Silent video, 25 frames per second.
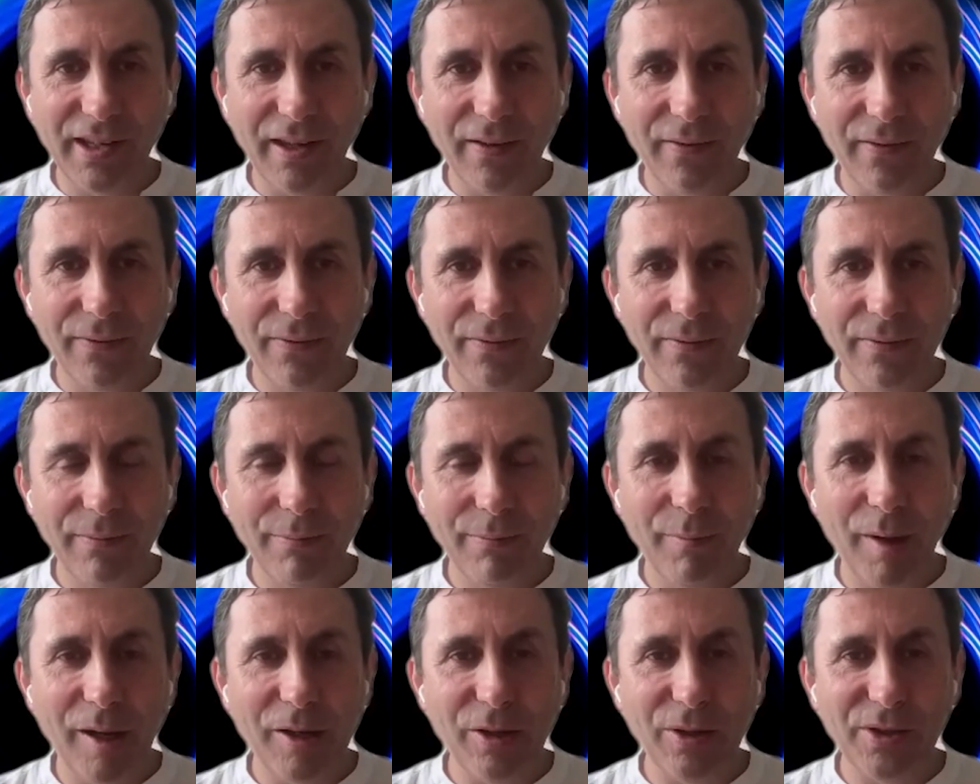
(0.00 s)
have
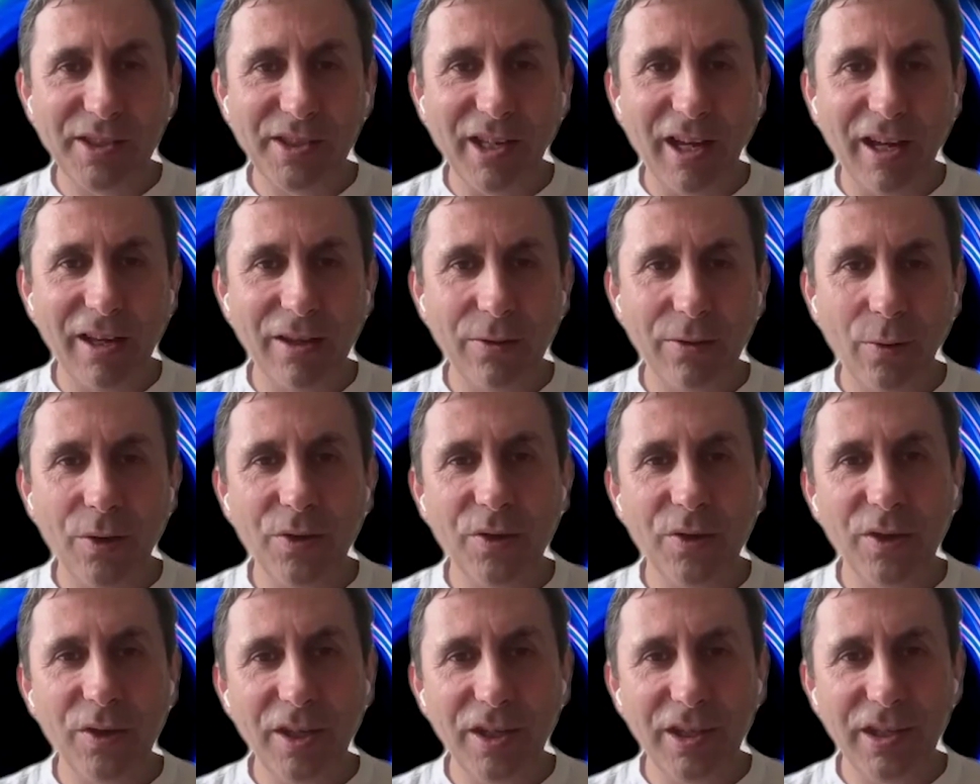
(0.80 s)
by your side
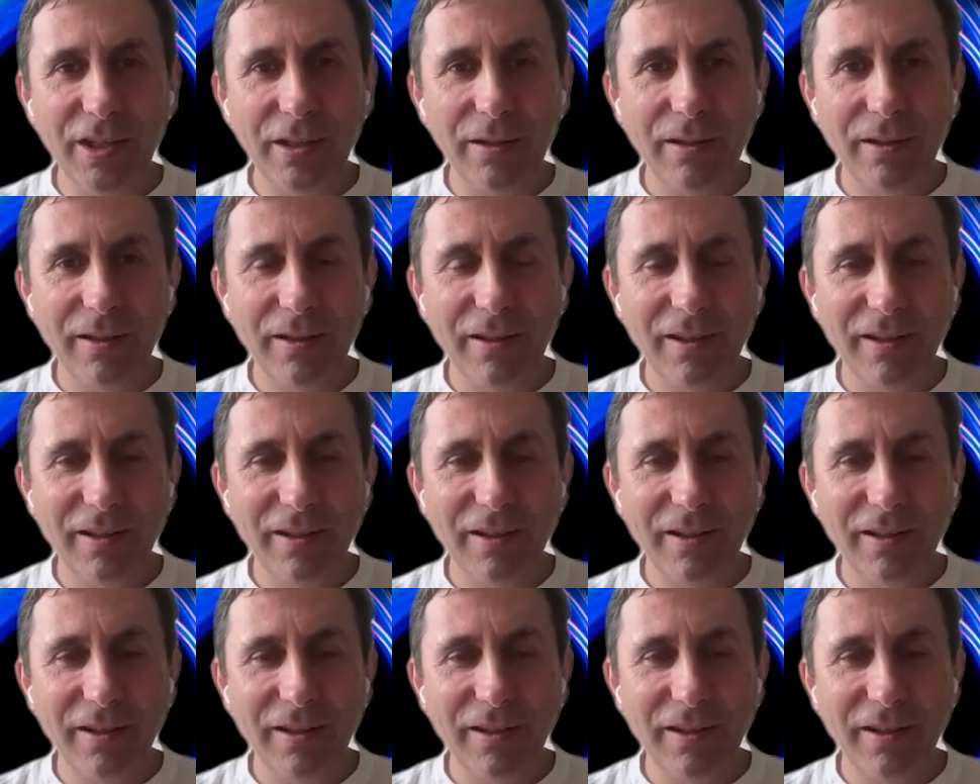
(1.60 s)
when you need it.